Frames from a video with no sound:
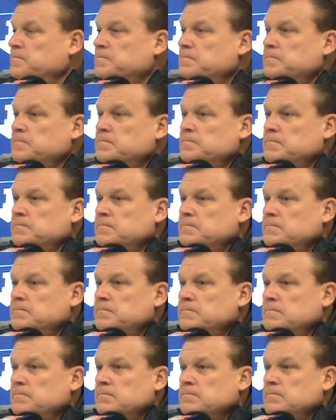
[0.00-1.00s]

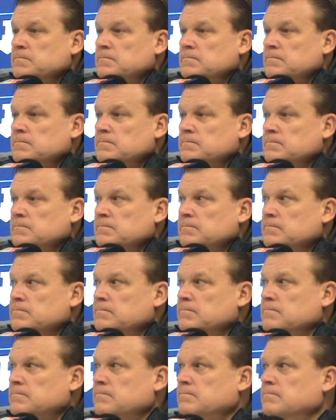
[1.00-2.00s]

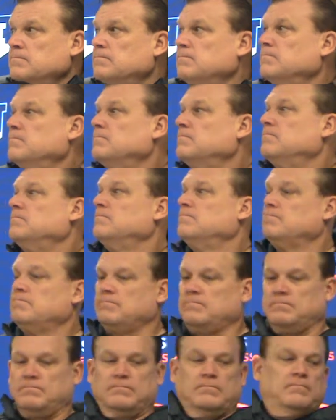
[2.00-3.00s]

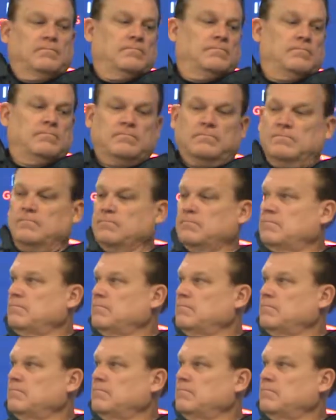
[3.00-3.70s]
[no speech]